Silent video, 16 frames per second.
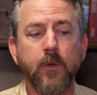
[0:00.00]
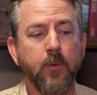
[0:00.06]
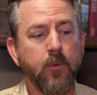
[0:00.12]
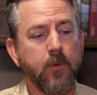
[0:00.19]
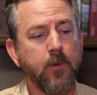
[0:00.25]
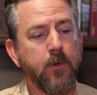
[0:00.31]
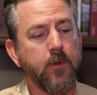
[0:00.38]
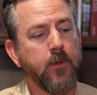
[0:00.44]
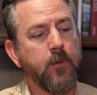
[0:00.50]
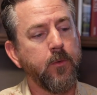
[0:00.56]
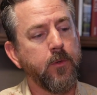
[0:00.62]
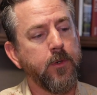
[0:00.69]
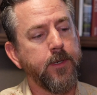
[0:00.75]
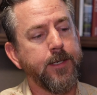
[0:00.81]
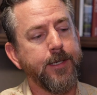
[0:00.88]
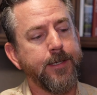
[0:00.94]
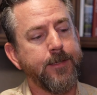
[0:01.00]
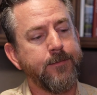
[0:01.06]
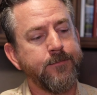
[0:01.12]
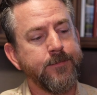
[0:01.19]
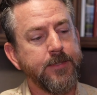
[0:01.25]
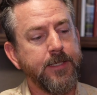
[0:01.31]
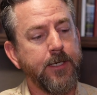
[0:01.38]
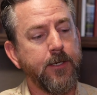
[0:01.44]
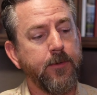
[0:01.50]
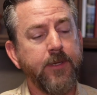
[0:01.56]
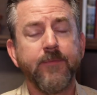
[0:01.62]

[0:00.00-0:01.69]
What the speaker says: or you know,